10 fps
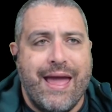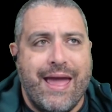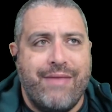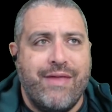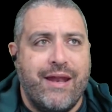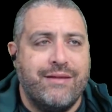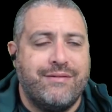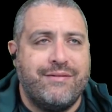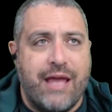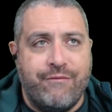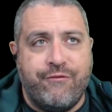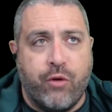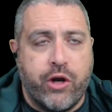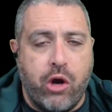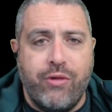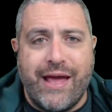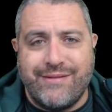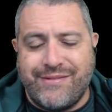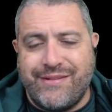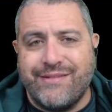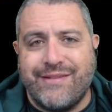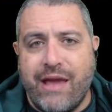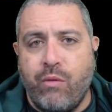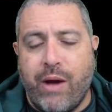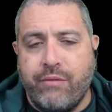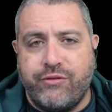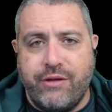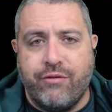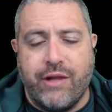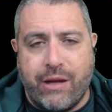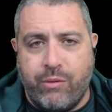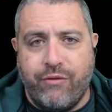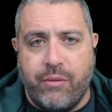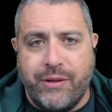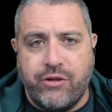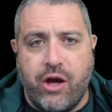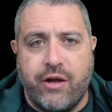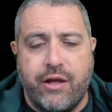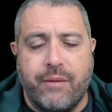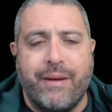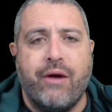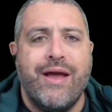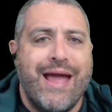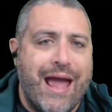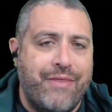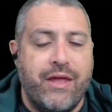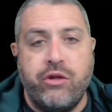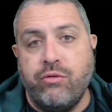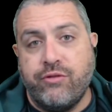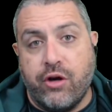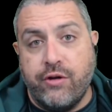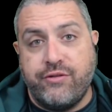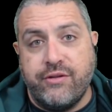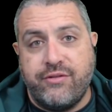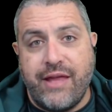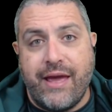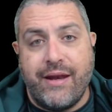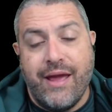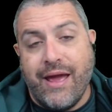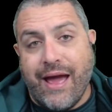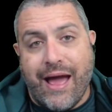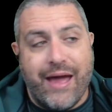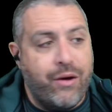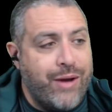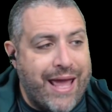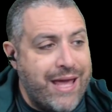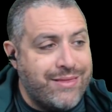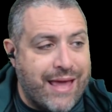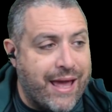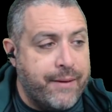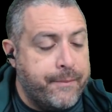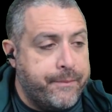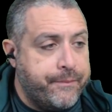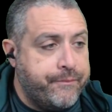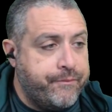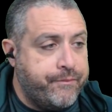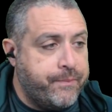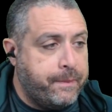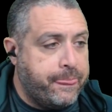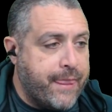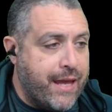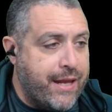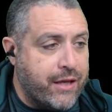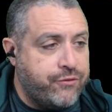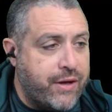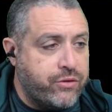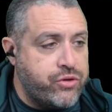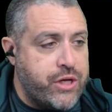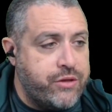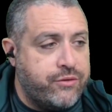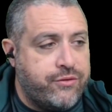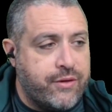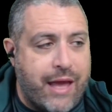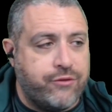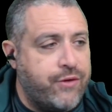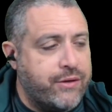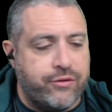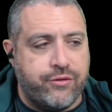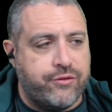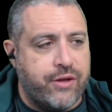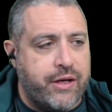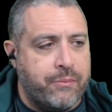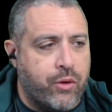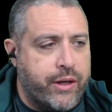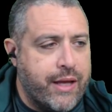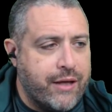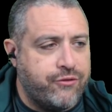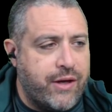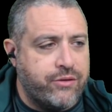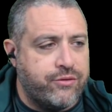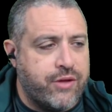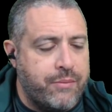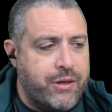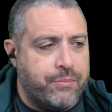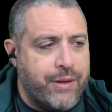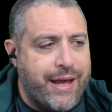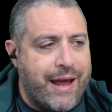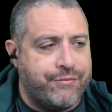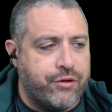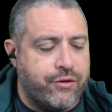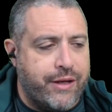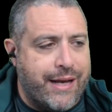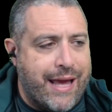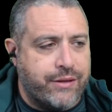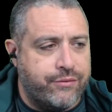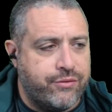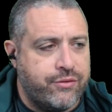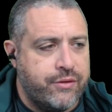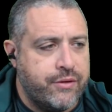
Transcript: And then and forego that 6K wide receiver like we've all been talking about and then use Ertz instead, I don't hate that. Any X-Factor changes? X-Factors are Sunday morning. X-Factors come into play after inactives.